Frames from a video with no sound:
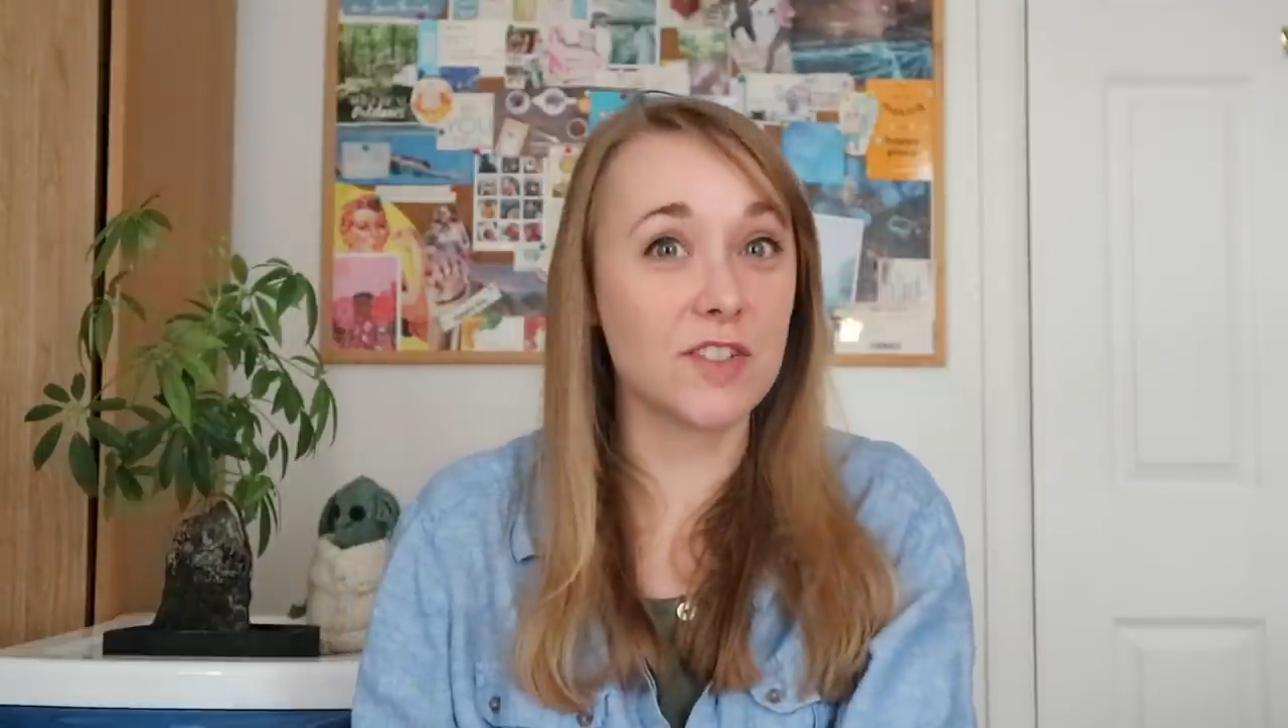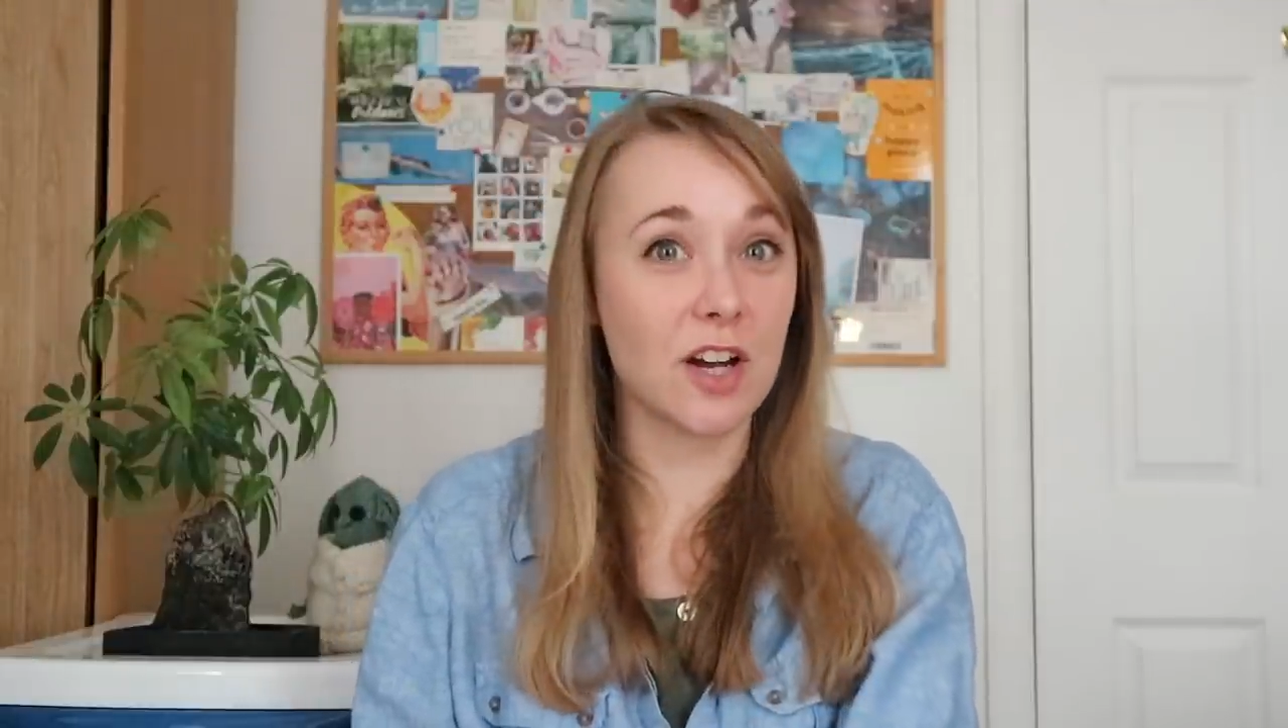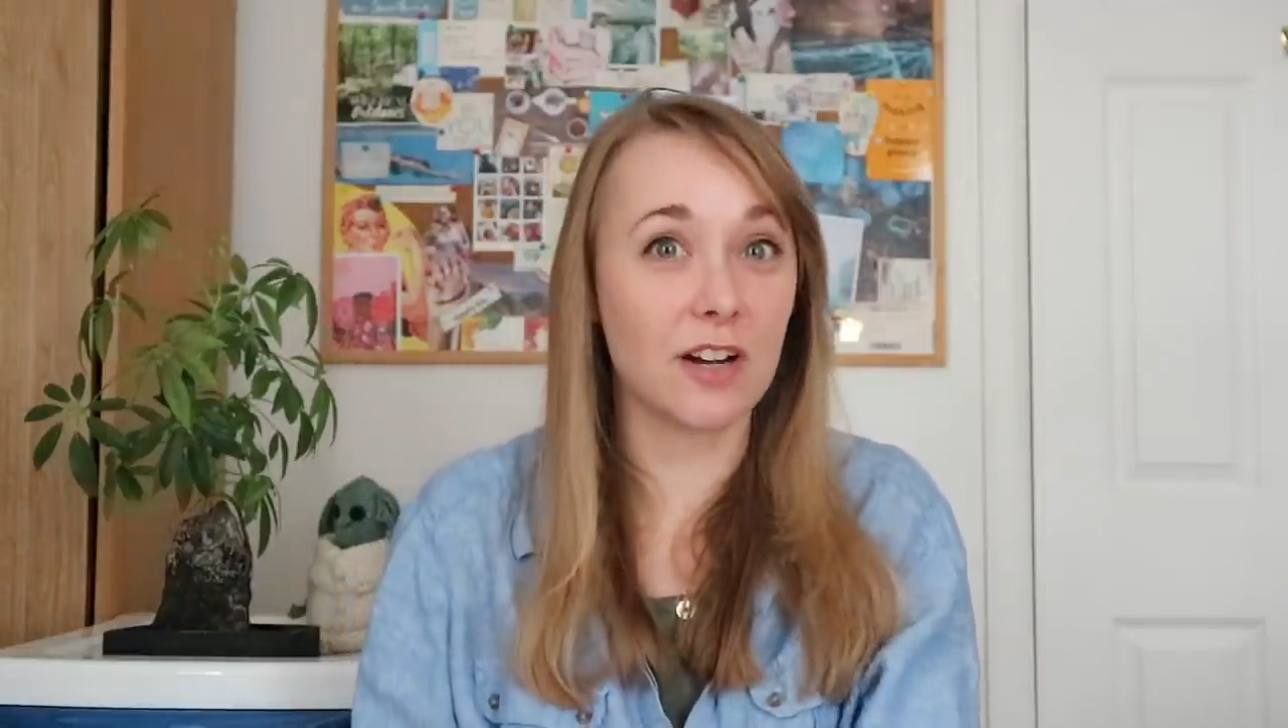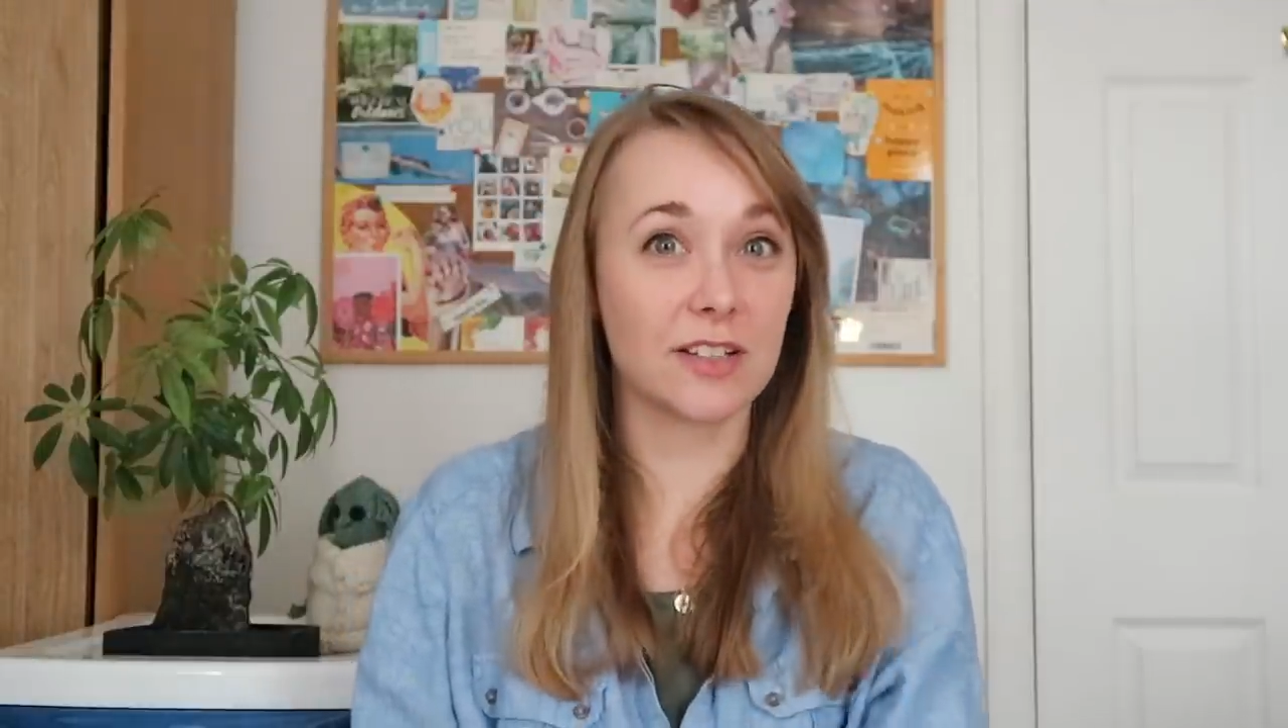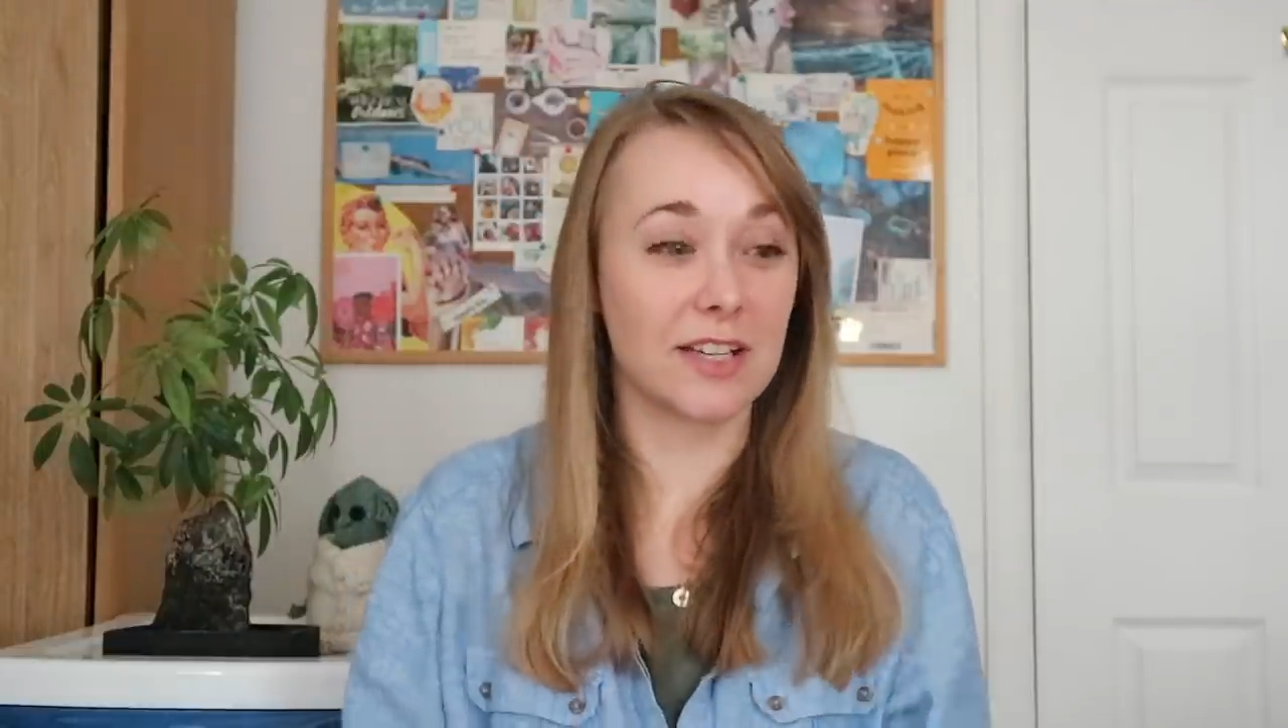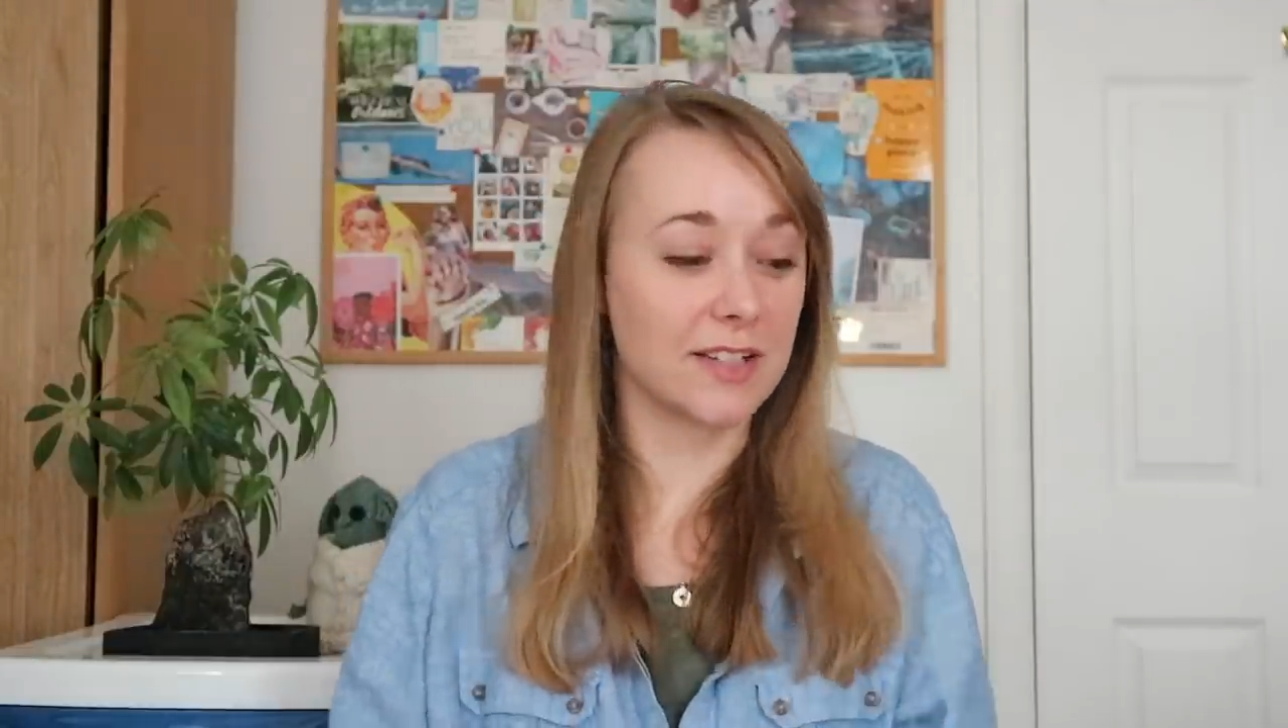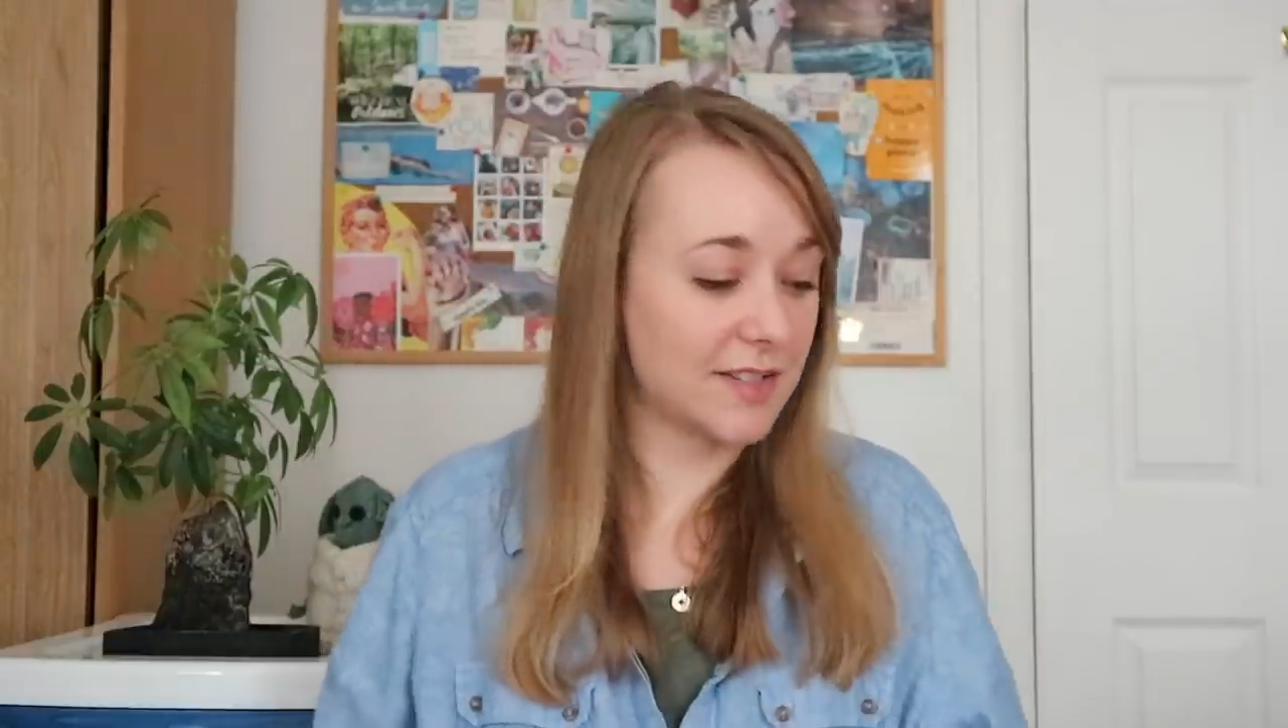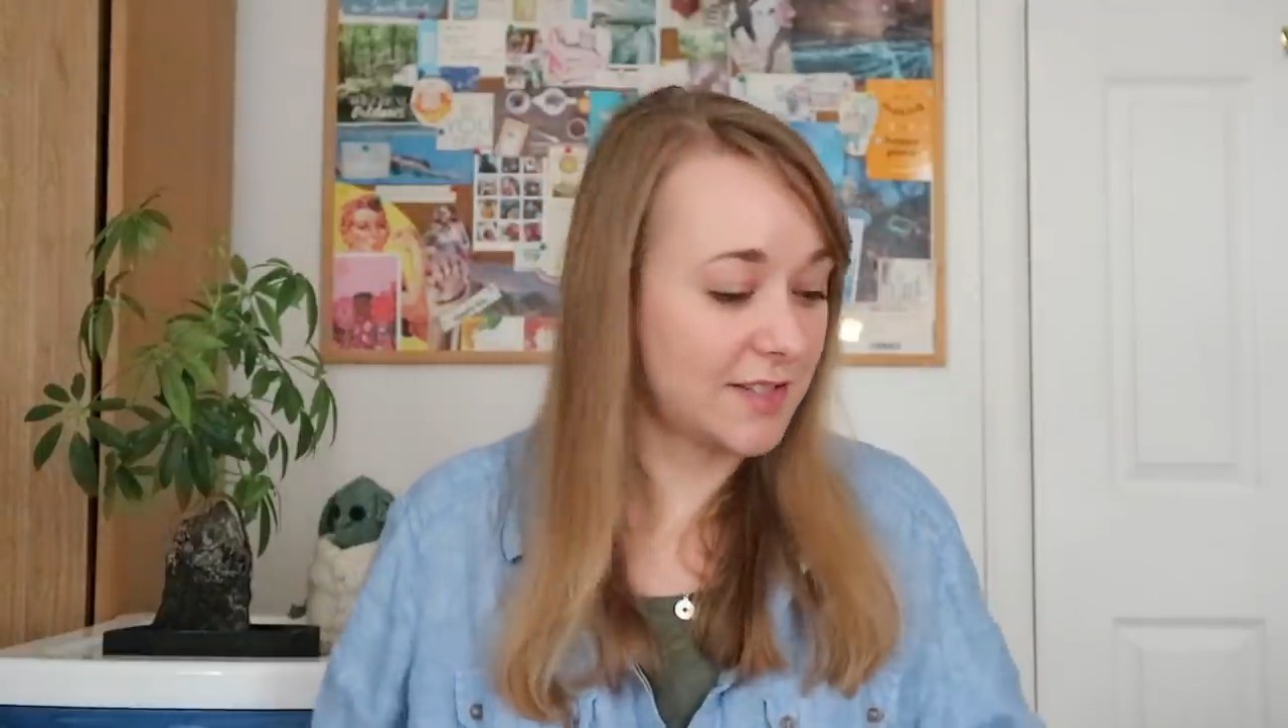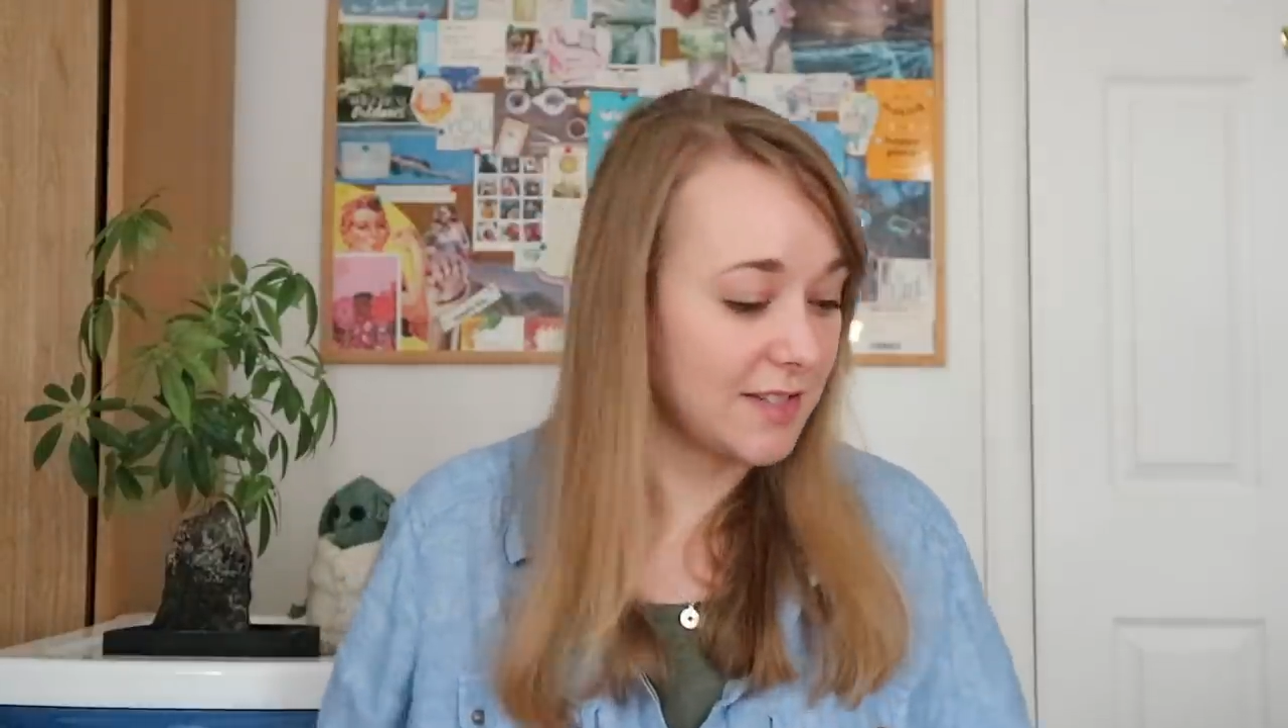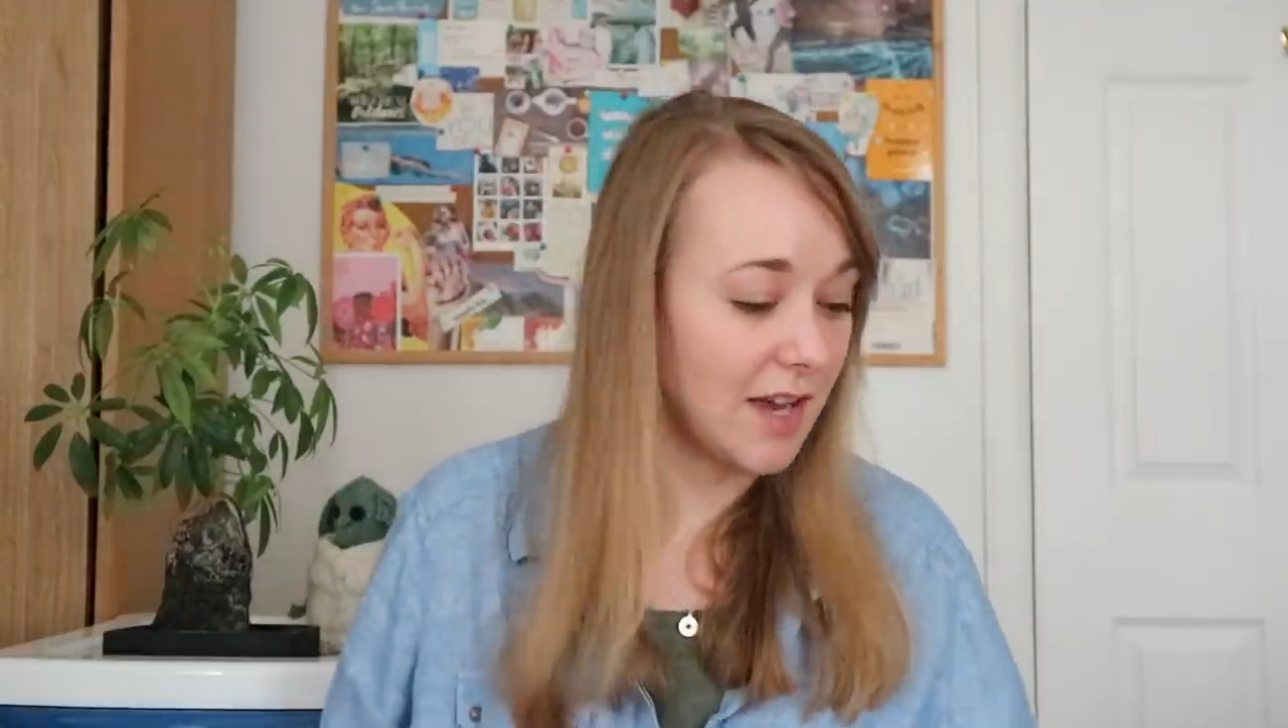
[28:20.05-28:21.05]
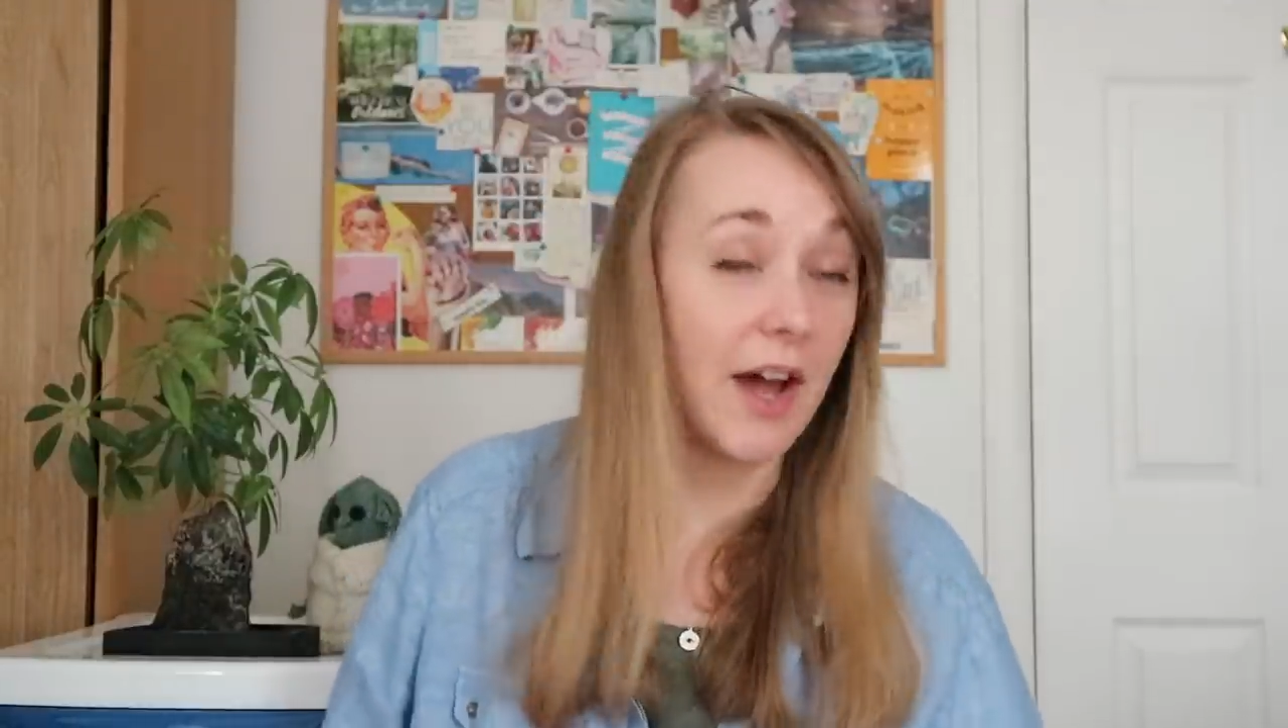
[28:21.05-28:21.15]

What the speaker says: Darkness.